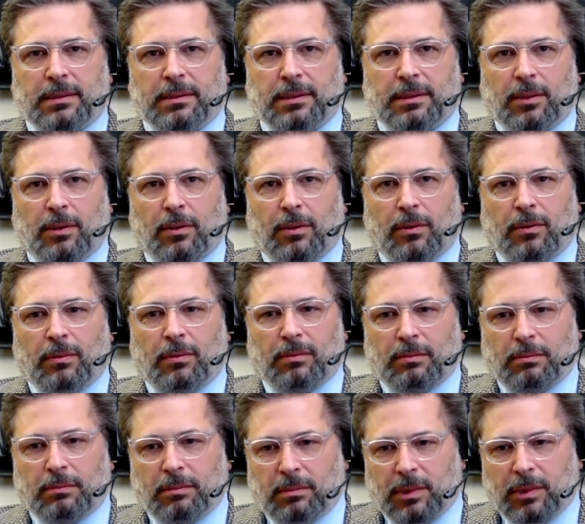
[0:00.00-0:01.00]
So
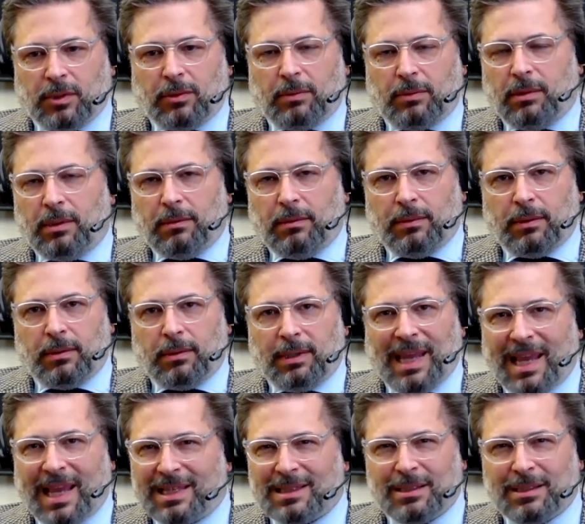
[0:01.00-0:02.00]
the,
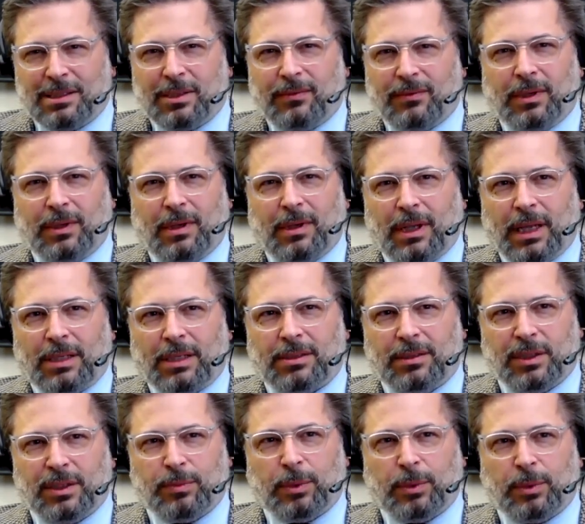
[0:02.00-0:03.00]
the essence of the
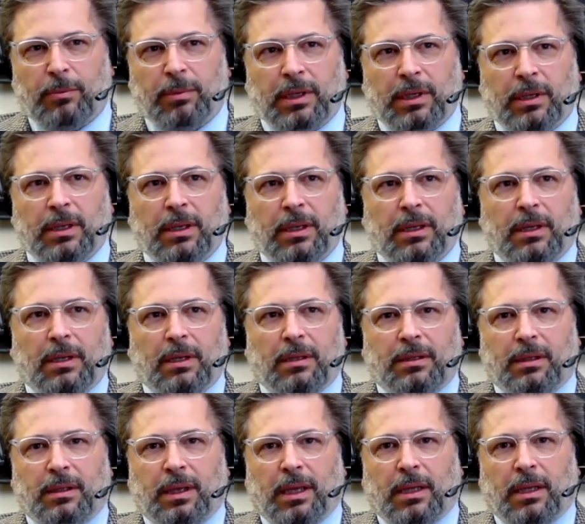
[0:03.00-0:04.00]
collection is probably
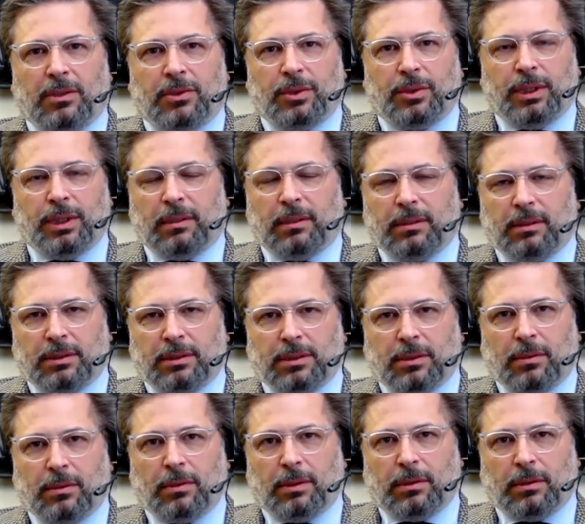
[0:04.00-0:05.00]
the entry,
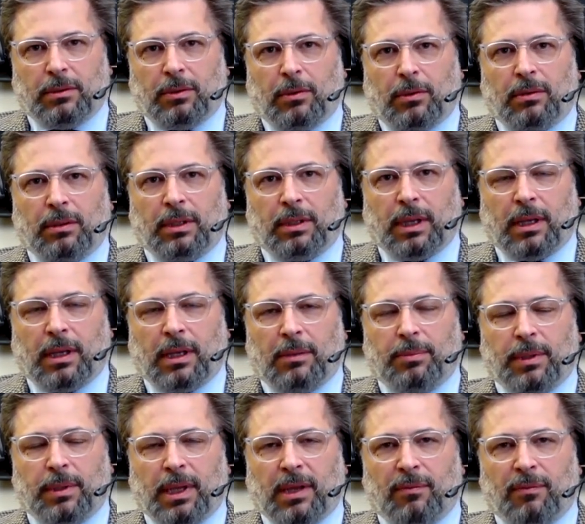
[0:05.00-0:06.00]
so the Tonda
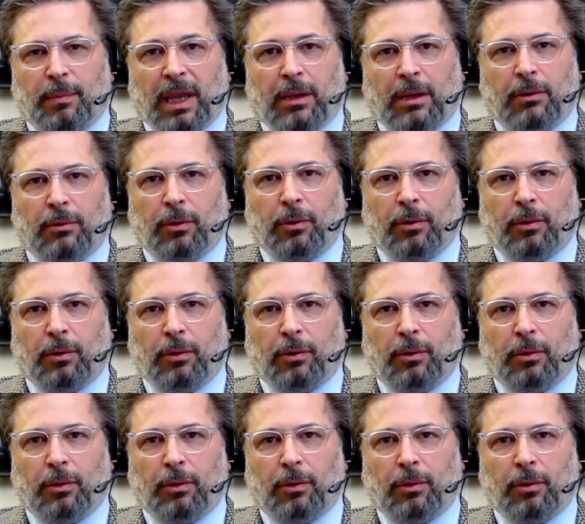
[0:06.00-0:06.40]
PF micro